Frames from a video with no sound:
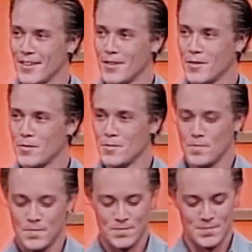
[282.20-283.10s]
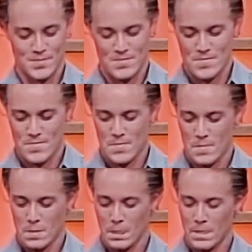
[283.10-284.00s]

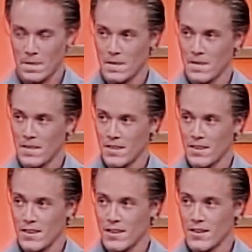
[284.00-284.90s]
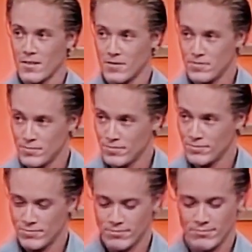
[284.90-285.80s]

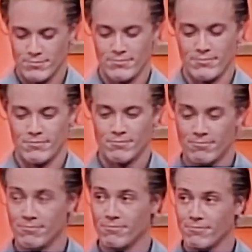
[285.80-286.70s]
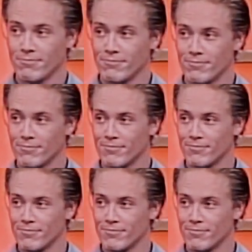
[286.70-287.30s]
(silent)